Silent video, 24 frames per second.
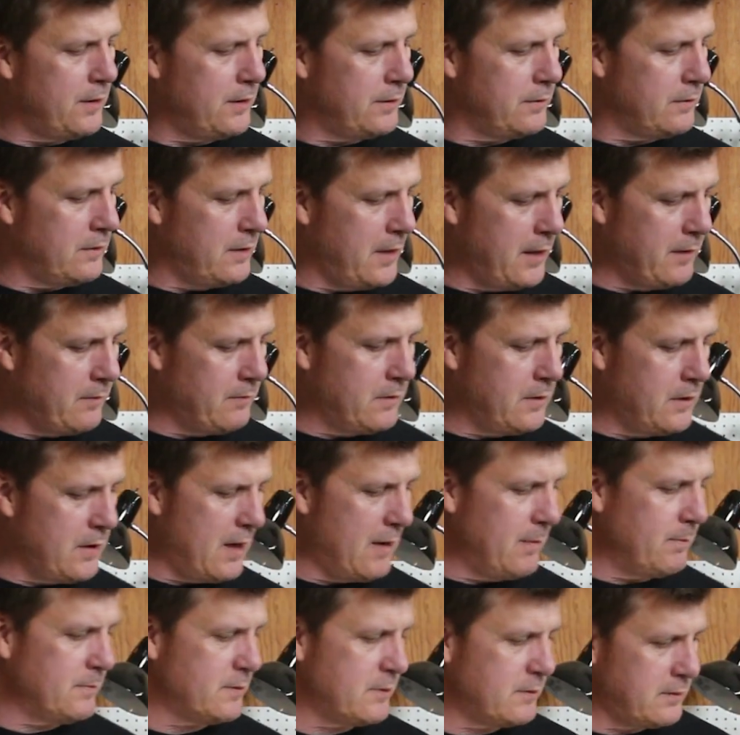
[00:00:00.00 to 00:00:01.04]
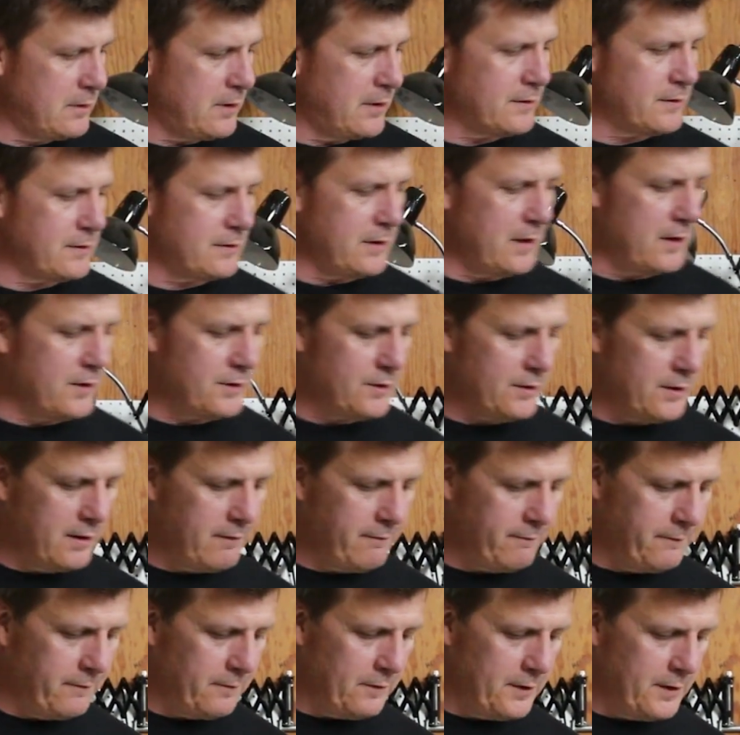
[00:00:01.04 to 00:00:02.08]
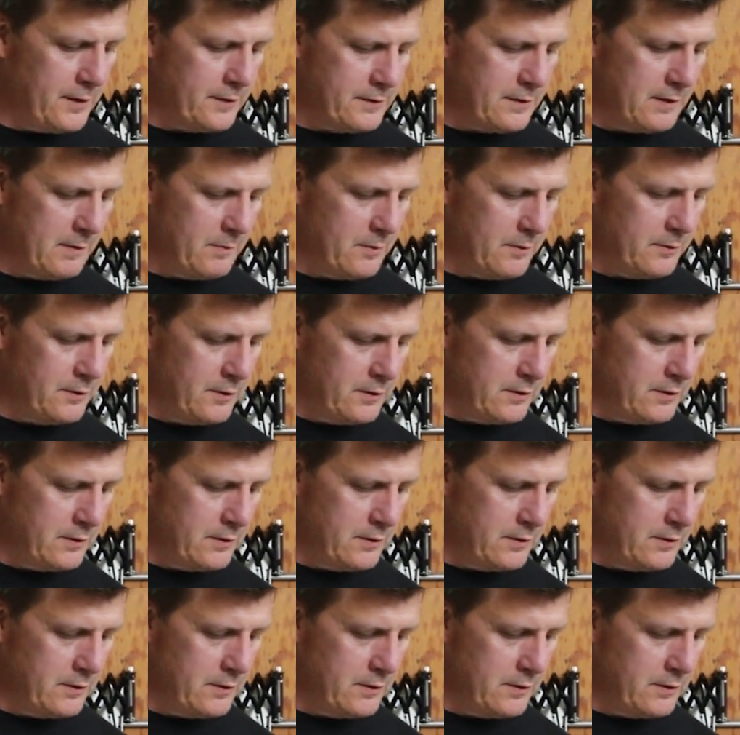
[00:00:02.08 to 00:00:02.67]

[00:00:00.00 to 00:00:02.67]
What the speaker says: It comes essentially fully assembled.